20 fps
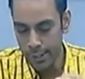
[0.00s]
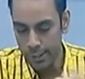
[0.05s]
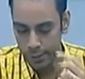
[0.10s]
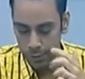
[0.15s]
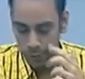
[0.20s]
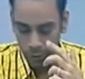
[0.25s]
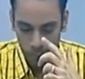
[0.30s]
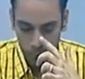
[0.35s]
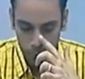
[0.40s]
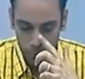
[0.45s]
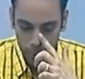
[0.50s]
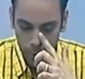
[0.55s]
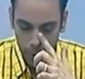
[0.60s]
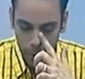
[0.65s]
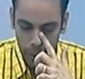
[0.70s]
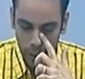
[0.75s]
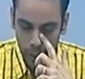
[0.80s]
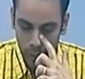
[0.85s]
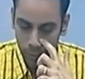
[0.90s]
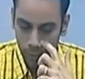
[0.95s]
So
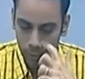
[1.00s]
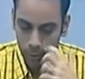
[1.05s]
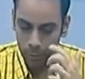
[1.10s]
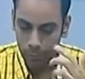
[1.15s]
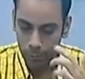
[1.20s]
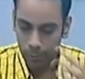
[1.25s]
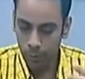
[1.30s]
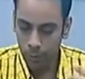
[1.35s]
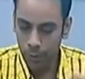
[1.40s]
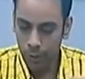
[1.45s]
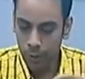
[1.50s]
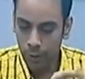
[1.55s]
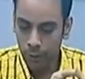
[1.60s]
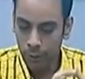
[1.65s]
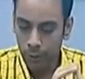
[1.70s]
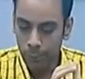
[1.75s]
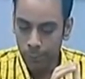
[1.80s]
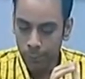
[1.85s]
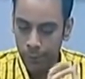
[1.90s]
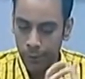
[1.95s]
it can be exploring
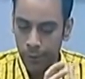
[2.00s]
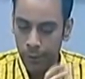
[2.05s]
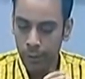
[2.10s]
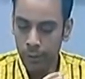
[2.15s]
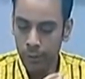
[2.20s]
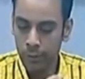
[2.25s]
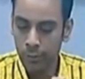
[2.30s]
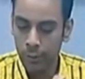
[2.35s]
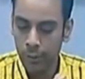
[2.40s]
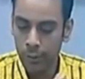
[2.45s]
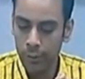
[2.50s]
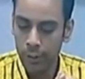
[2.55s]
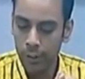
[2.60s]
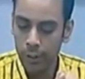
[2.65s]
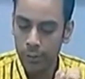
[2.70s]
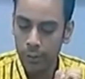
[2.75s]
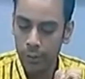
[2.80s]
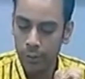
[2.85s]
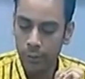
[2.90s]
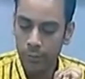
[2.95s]
of opportunities for
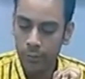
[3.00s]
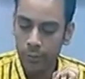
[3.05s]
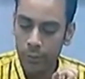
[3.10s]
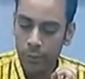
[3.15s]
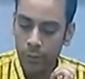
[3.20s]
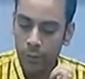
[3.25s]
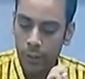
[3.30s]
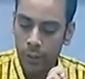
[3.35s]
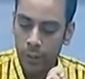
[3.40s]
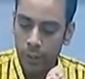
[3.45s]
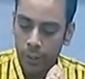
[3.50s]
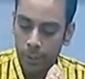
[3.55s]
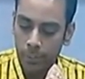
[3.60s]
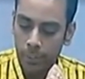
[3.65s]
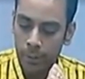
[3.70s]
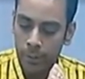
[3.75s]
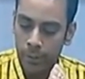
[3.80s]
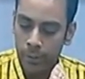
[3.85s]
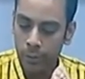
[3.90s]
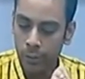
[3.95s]
creation of new
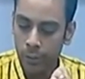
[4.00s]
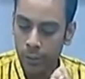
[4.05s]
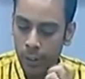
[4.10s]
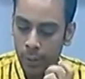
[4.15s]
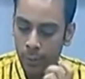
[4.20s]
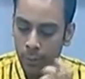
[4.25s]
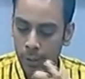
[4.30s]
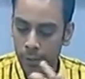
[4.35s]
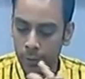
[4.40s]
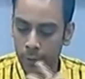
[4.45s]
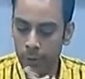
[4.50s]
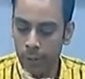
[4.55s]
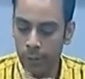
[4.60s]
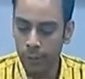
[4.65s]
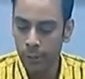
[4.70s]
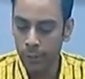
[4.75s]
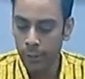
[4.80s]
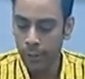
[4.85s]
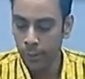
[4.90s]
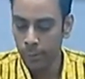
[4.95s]
enterprises jointly by
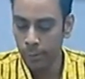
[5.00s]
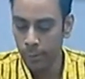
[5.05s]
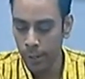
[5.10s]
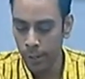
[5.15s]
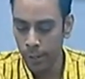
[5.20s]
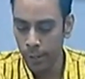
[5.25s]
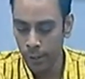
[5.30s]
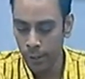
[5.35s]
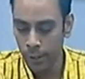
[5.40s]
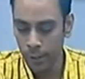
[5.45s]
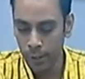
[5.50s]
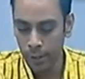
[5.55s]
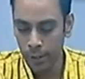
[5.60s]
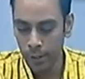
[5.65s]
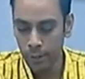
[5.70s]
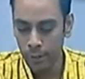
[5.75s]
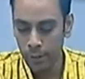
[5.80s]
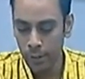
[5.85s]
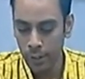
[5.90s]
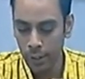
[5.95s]
students and alumni,
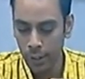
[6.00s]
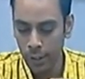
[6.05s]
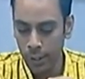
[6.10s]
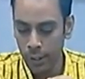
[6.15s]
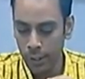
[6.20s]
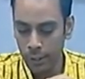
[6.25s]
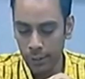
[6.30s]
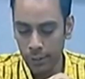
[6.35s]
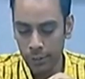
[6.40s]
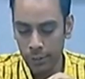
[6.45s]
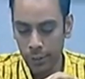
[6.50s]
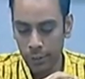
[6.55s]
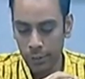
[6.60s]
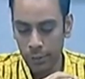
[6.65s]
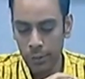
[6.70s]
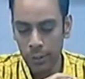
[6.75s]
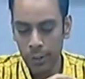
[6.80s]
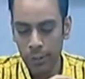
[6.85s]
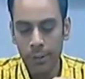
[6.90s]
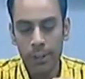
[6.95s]
industry, and other
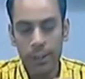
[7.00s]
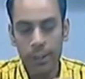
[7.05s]
stakeholders.